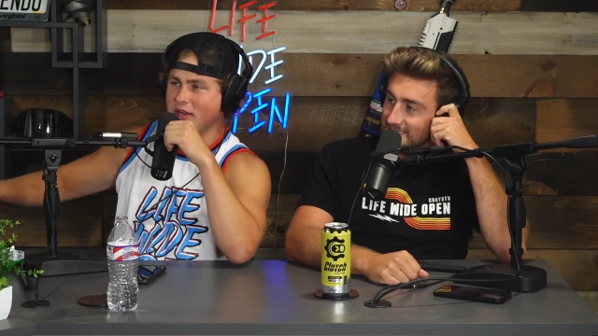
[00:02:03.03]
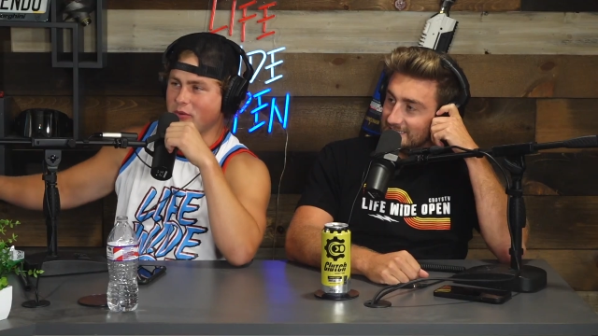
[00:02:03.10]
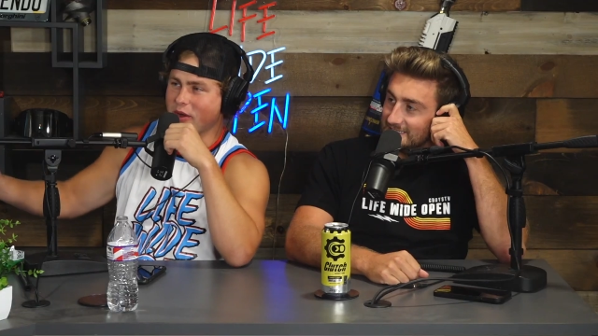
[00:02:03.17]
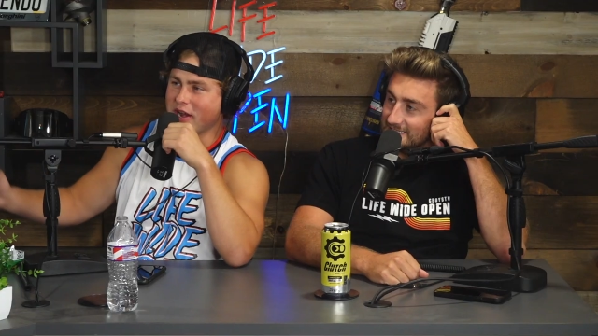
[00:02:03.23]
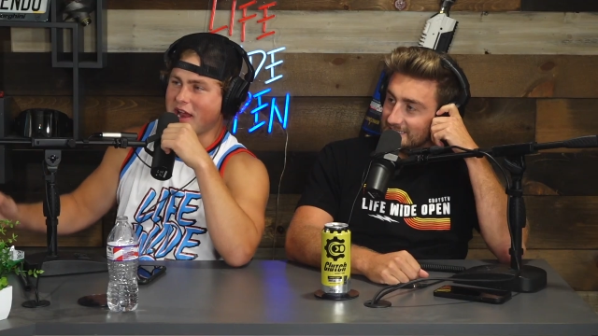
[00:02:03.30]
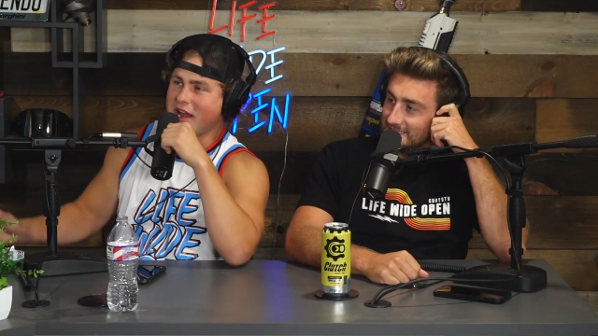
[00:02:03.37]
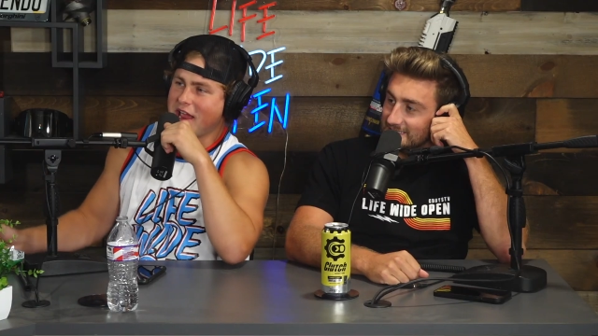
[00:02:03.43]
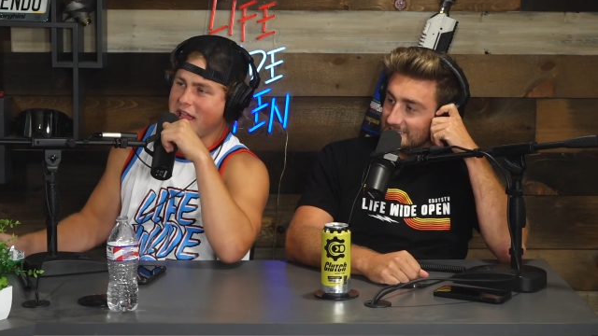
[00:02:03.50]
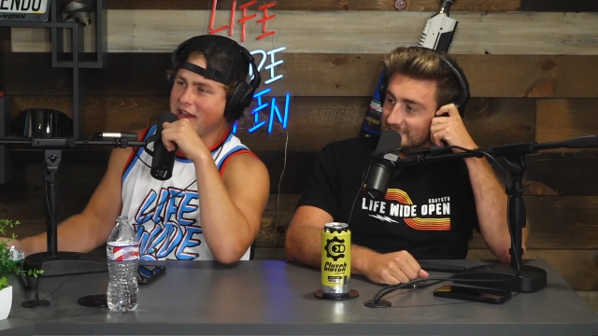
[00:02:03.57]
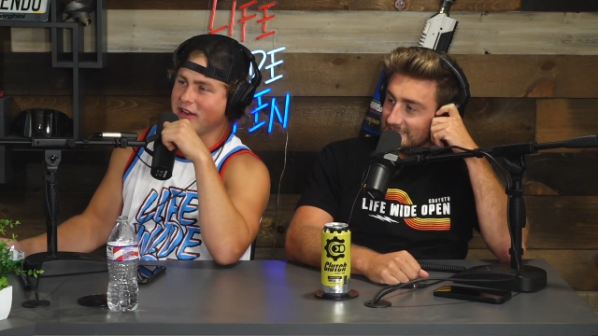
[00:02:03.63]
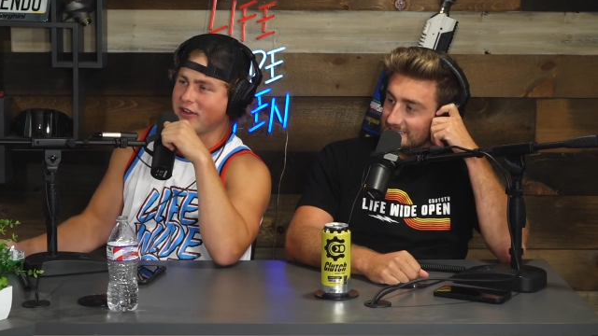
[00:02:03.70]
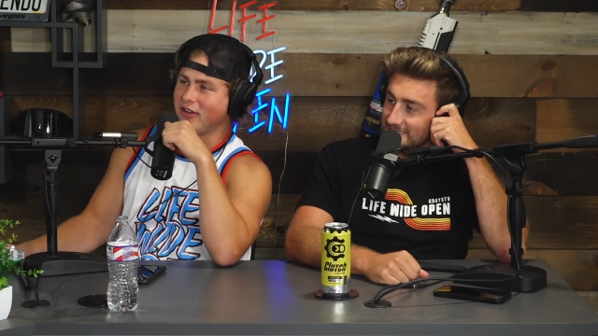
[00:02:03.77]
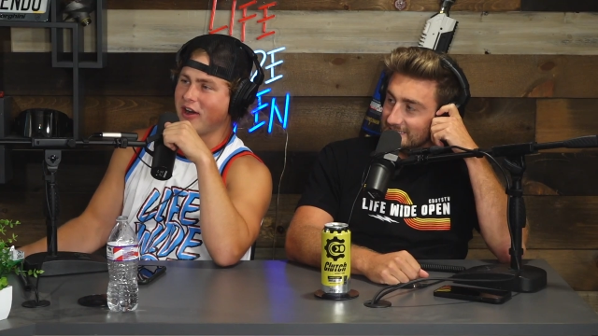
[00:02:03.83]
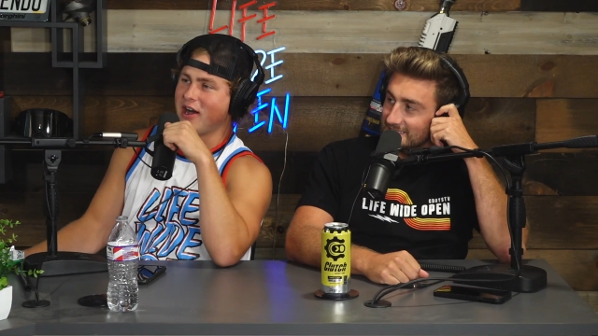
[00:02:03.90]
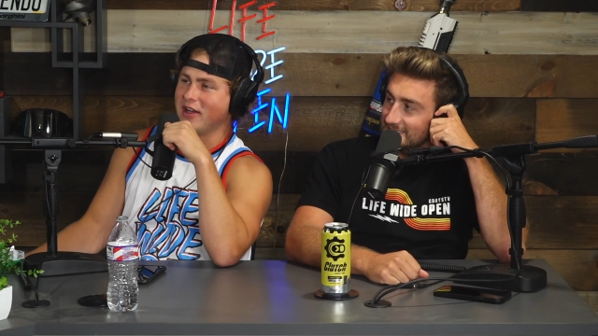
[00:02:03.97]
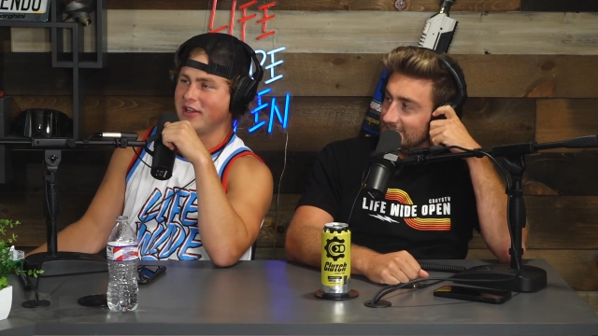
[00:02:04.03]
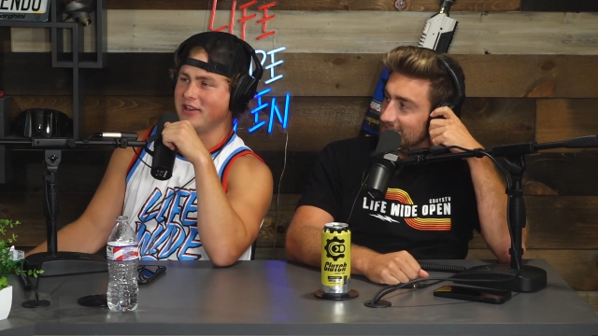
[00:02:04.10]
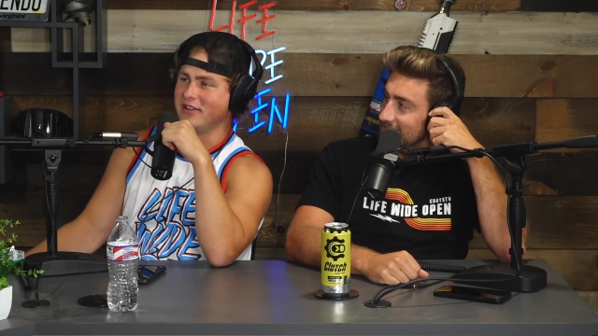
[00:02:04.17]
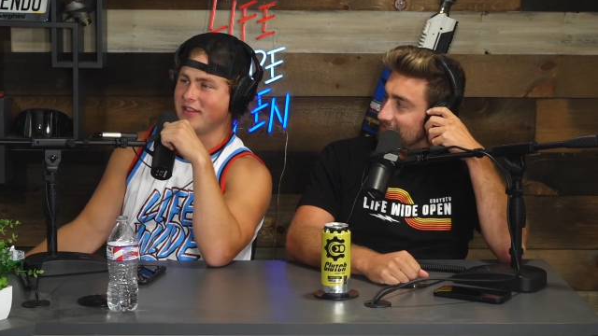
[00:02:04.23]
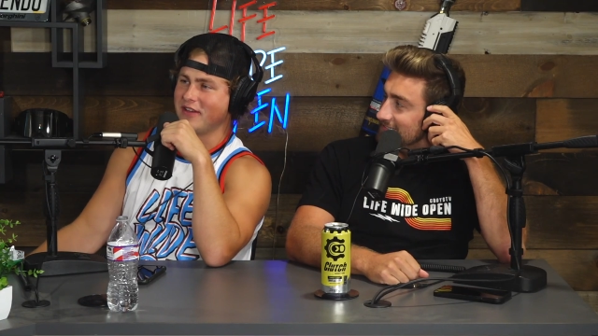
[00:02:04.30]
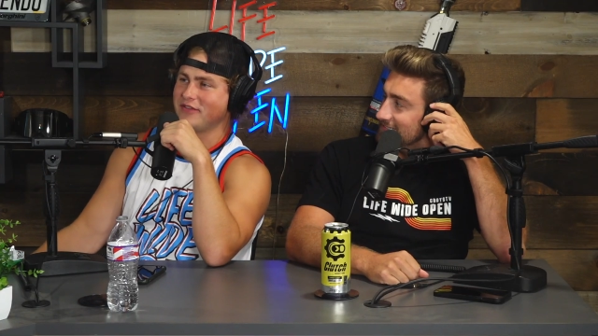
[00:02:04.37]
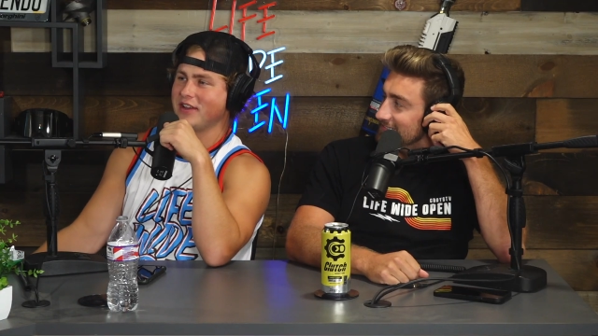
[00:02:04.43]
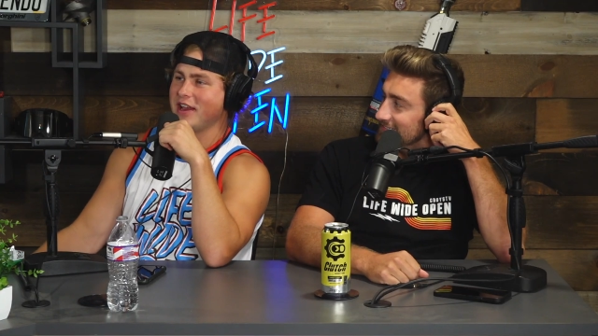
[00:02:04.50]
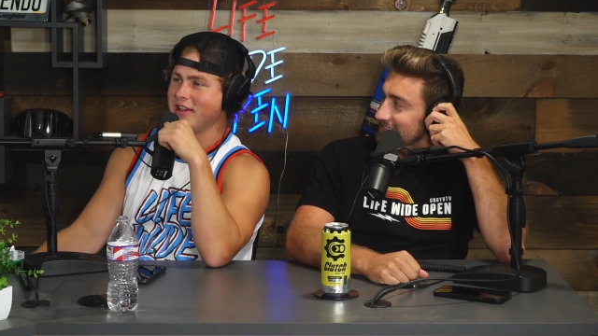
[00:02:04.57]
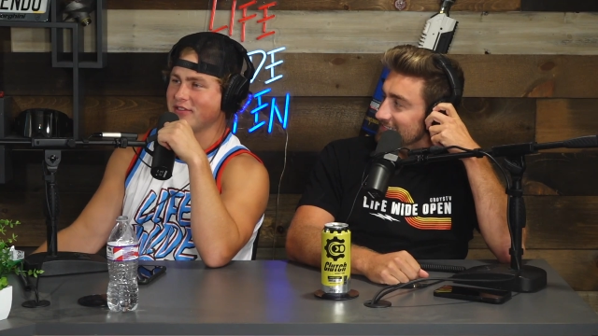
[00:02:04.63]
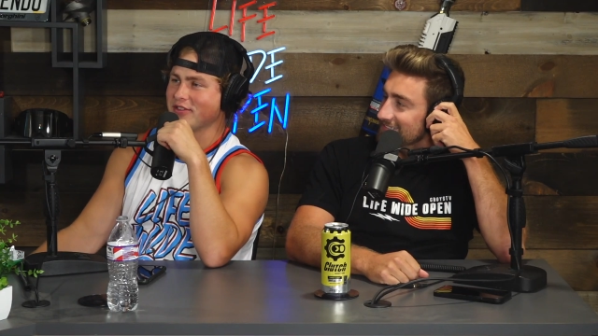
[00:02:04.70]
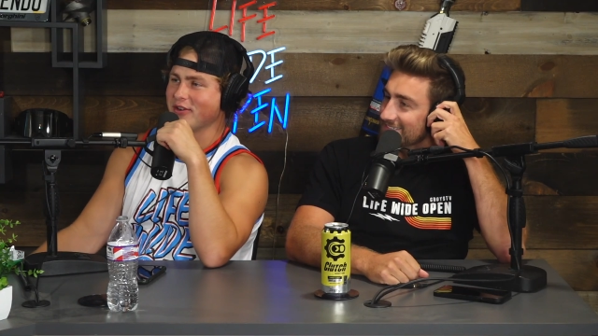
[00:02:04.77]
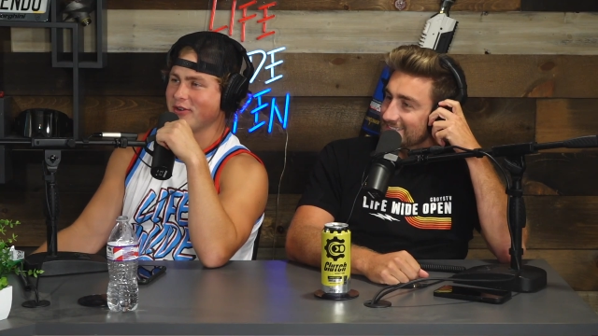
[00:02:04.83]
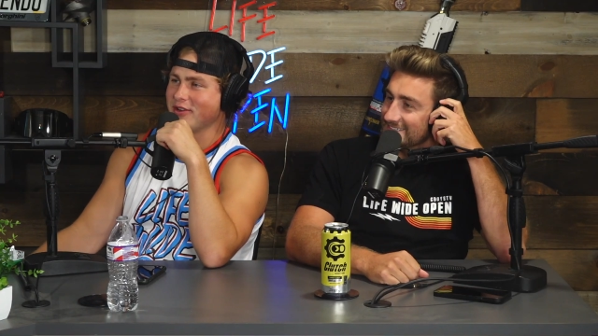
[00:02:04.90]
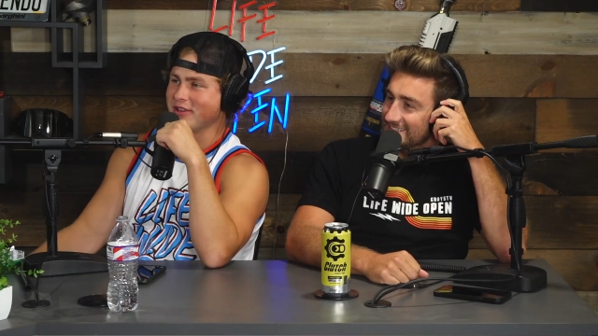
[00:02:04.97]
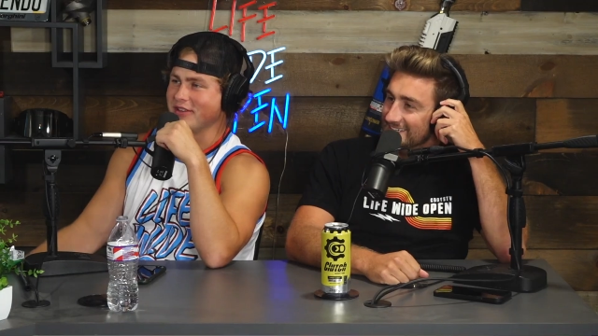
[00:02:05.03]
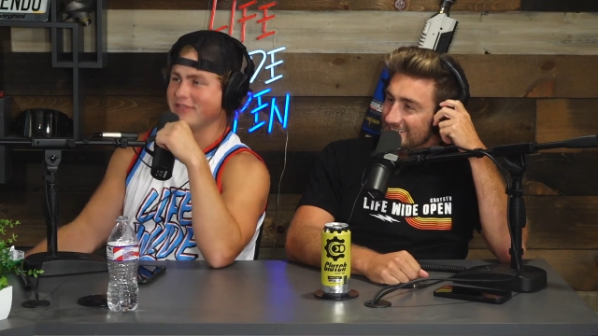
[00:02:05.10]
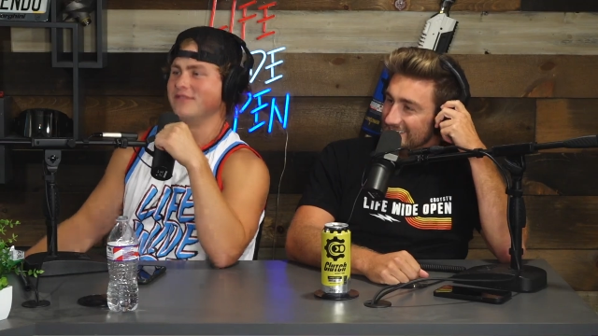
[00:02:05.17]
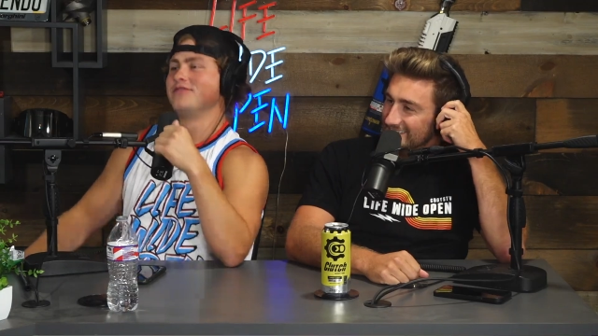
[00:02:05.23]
Speaker 1: He if went I said at eight I o'clock hadn't, and you left at eight thirty.